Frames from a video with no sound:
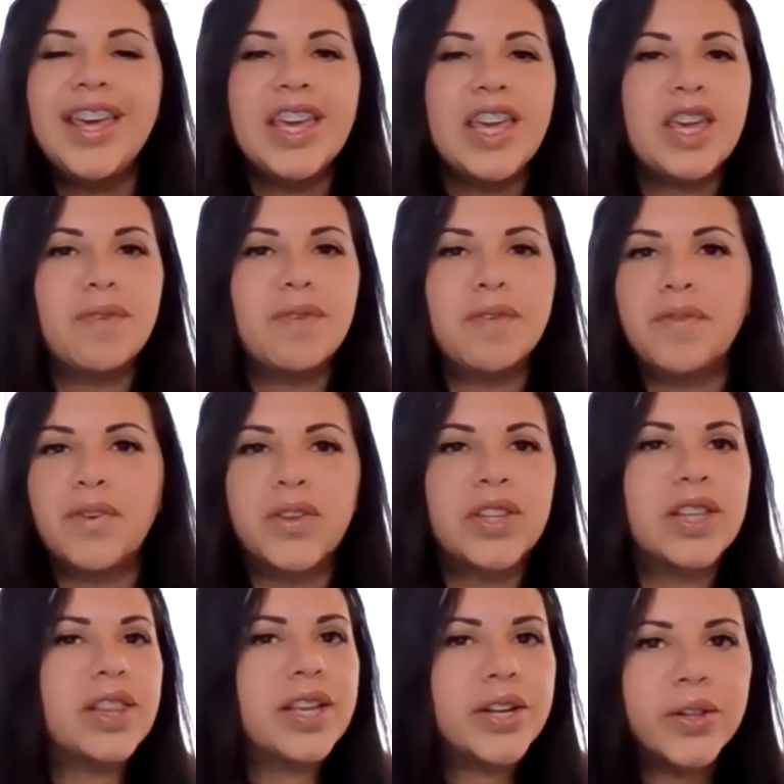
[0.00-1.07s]
even for the
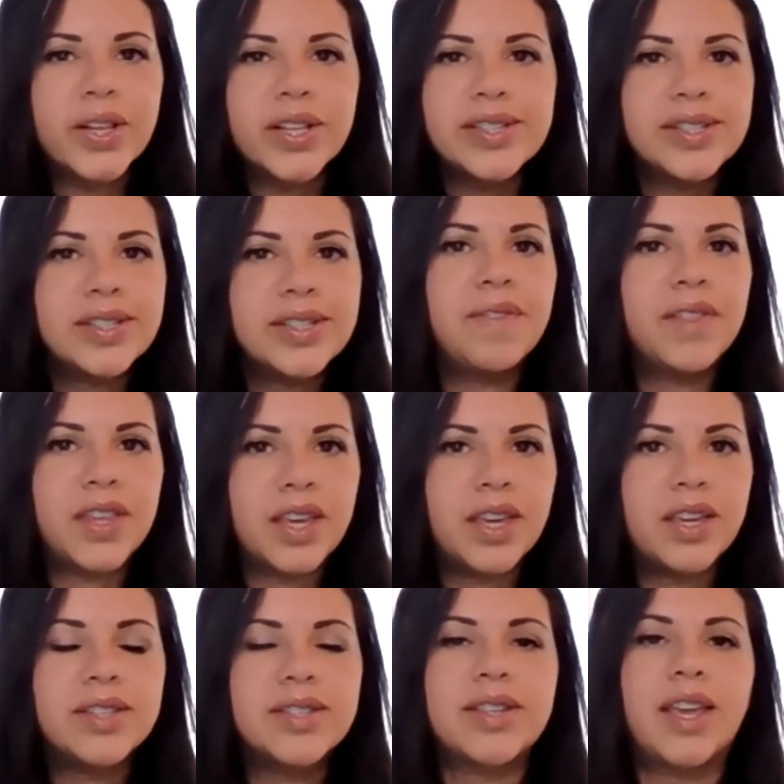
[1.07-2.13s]
littlest of
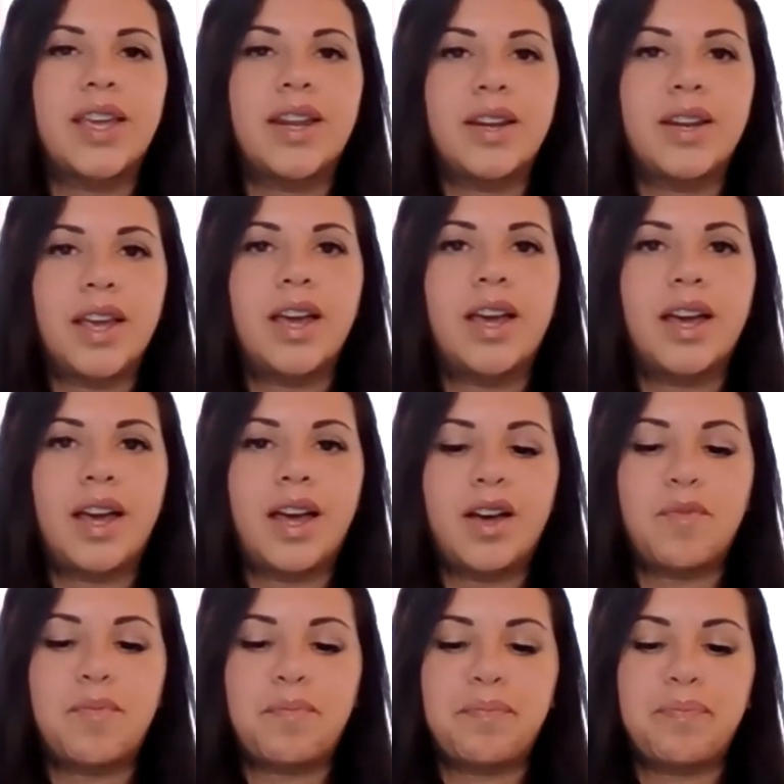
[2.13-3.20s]
things. And
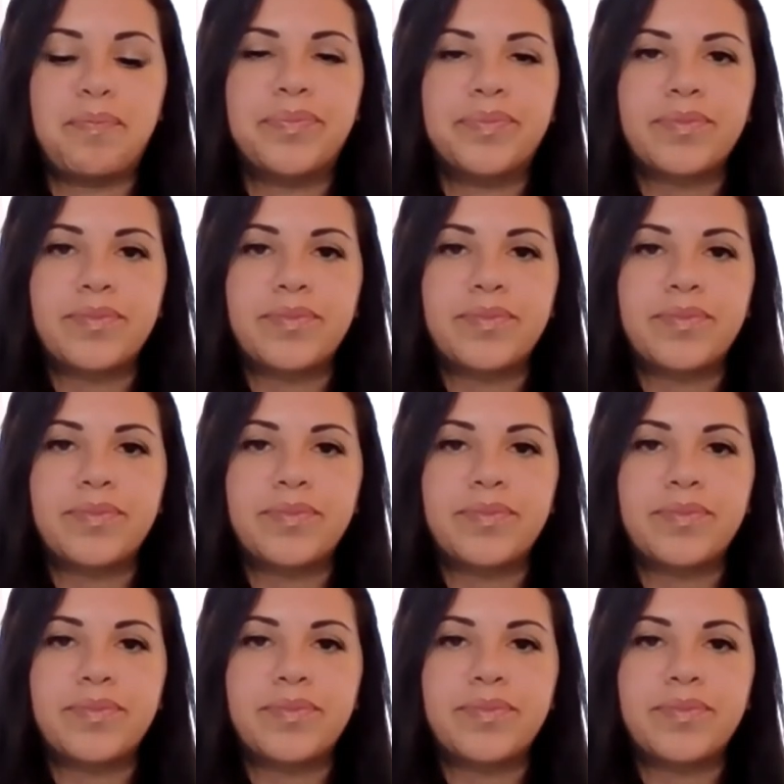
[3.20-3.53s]
um,